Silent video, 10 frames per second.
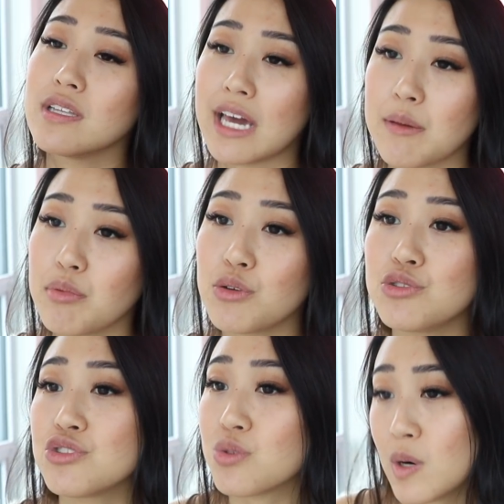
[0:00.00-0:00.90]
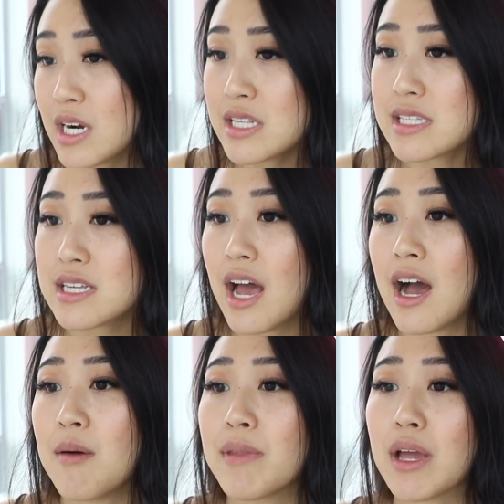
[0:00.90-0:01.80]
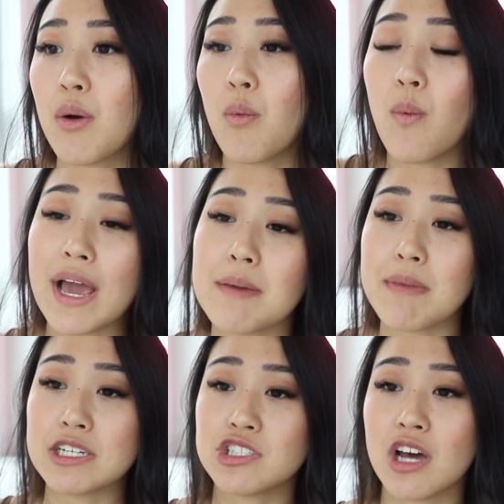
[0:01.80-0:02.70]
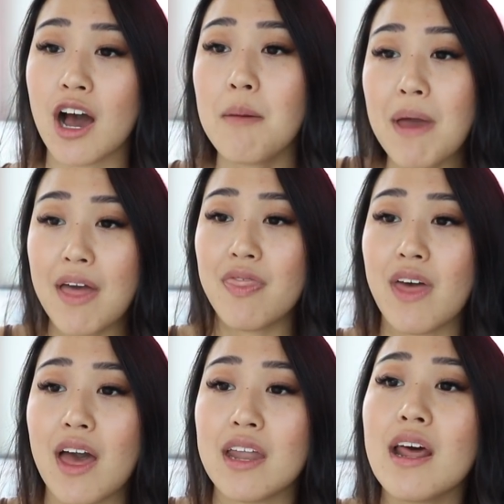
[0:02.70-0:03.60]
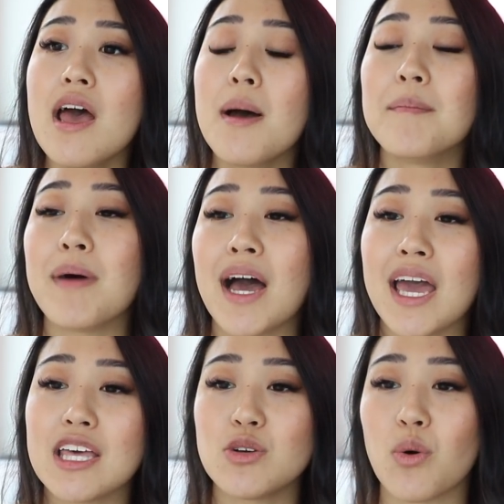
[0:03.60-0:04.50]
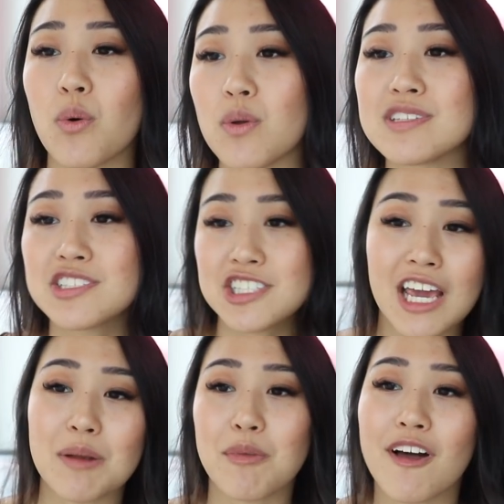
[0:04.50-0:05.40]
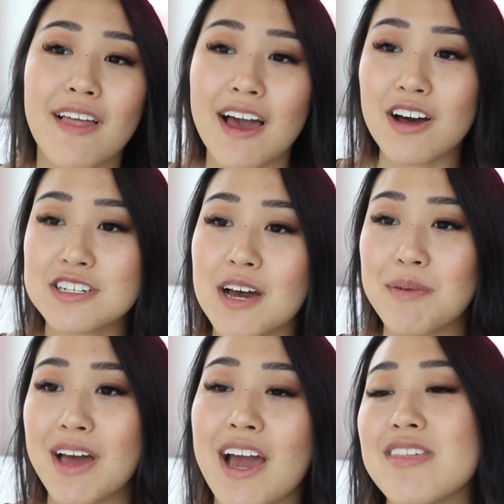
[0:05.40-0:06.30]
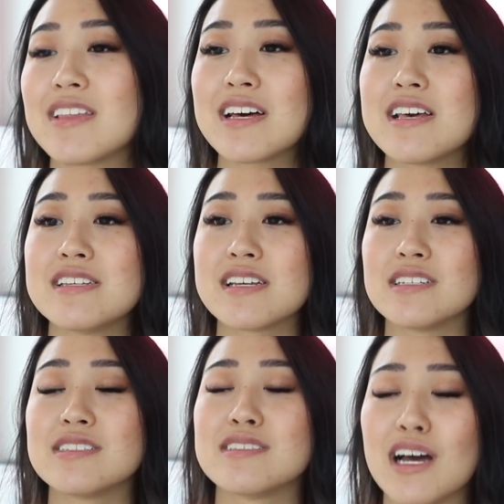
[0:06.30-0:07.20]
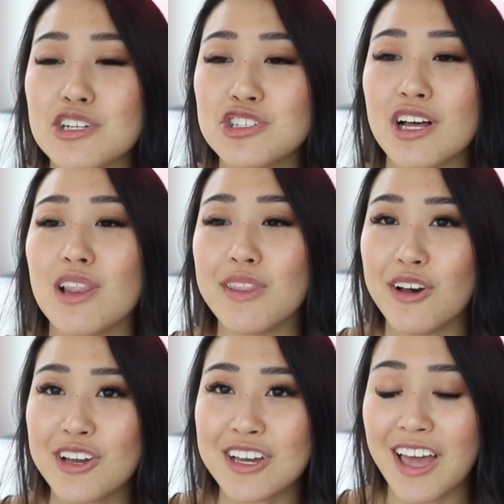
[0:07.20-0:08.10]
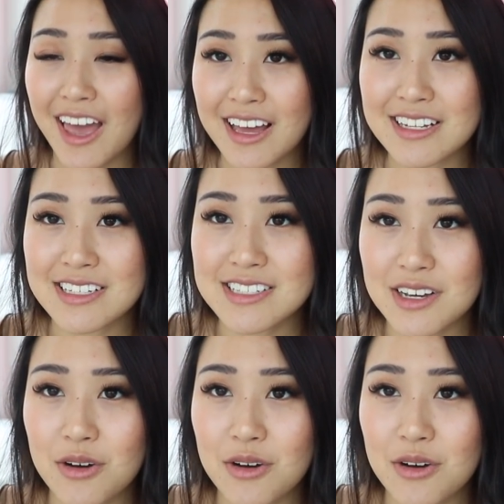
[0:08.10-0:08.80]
light blue shorts, like a white mesh top, and then my gold chain bralette on top of that. I think that is such a look, and